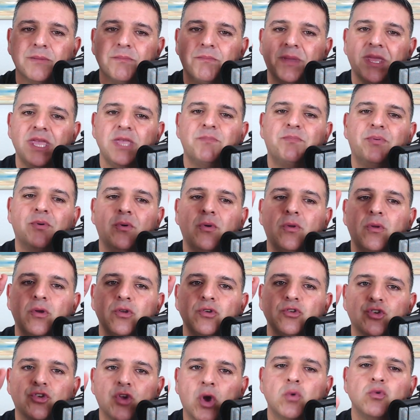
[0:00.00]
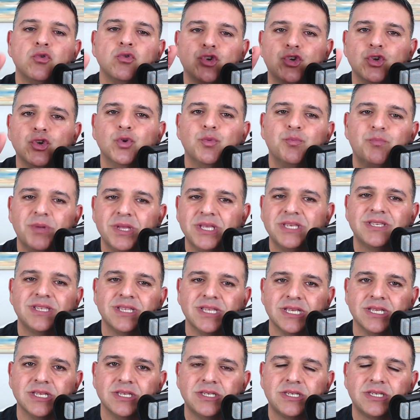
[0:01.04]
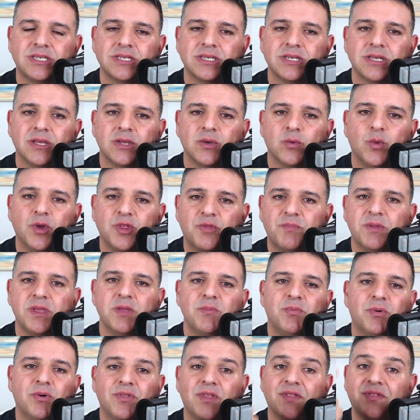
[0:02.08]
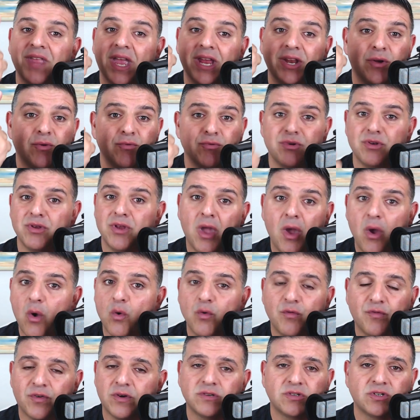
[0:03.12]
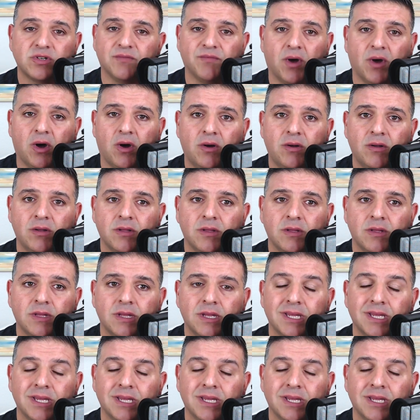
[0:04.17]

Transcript: people don't do business with people that they don't know, first of all.